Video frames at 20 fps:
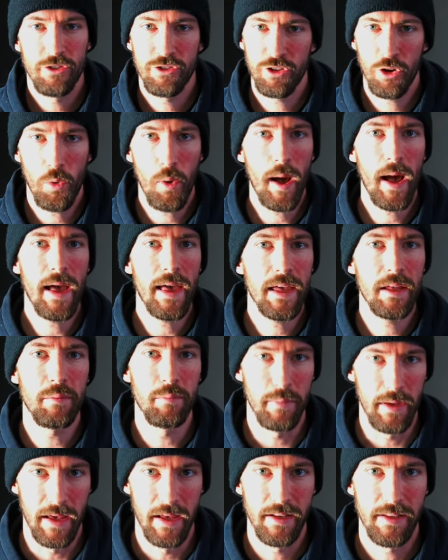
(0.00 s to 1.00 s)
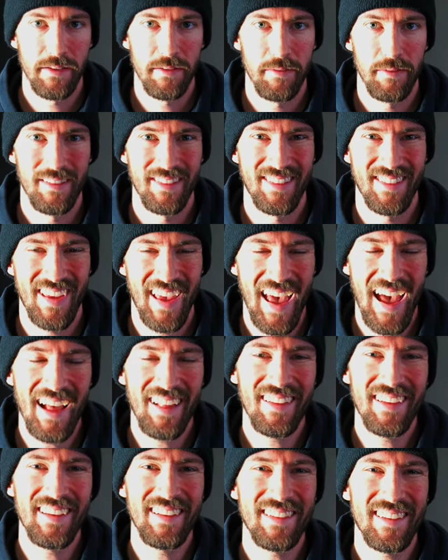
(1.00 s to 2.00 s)
So I admit,
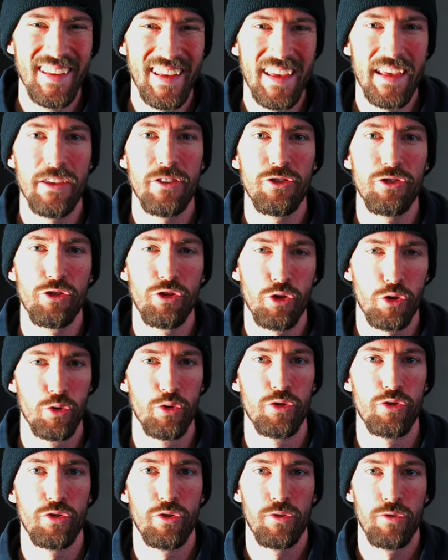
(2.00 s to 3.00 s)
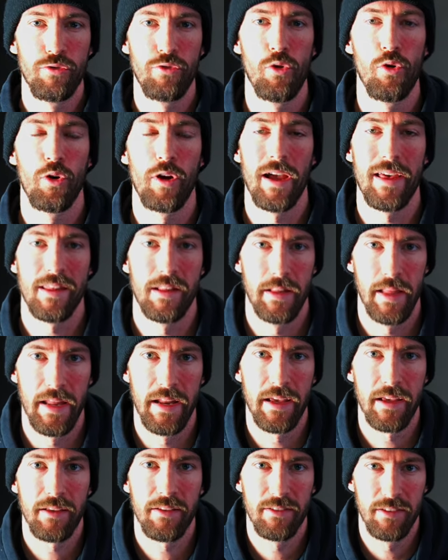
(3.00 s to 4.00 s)
talent is crucial for
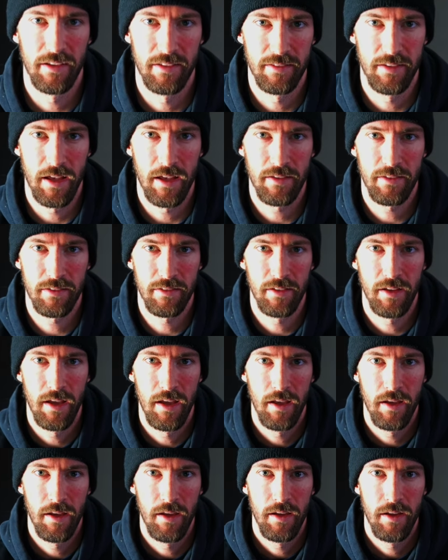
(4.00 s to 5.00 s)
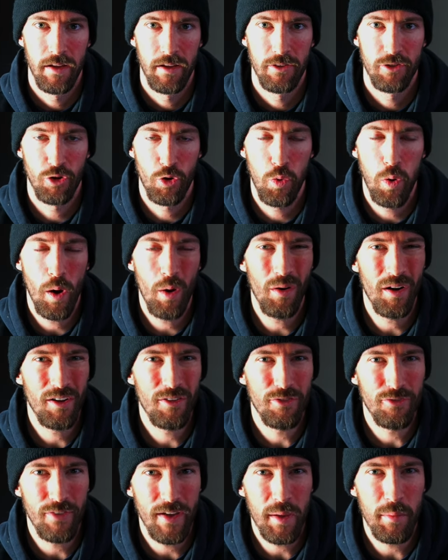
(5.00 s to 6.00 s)
athletic success. To quote a
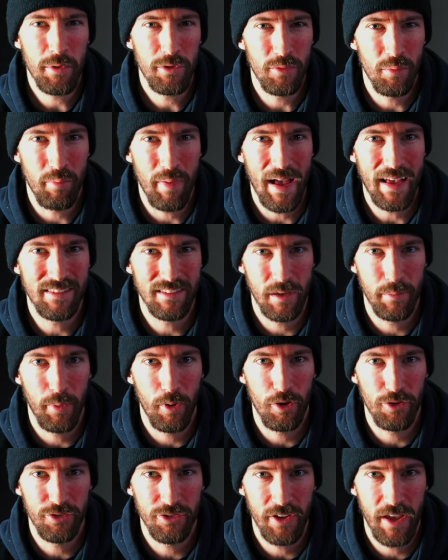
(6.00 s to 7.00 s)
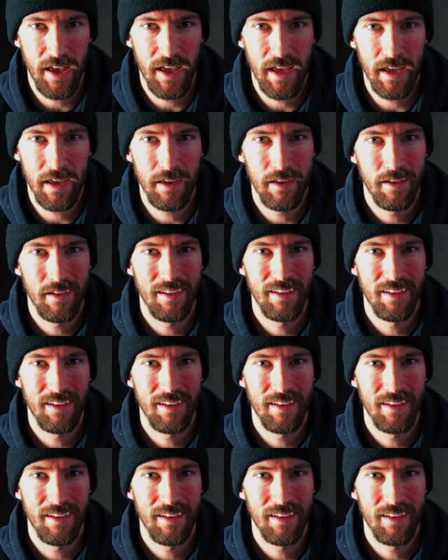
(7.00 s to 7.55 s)
famous basketball saying,